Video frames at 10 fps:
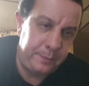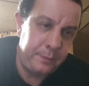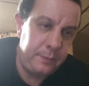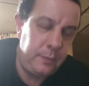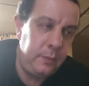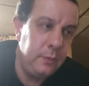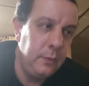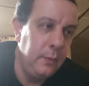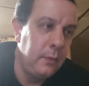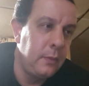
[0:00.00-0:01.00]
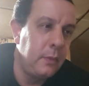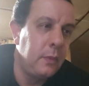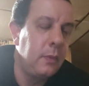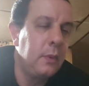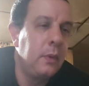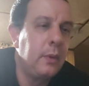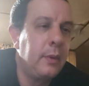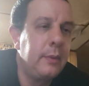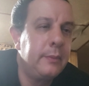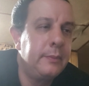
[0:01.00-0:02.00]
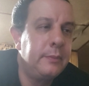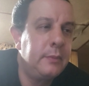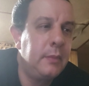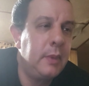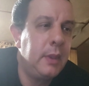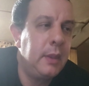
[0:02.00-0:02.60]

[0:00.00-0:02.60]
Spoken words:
No one is speaking in this clip.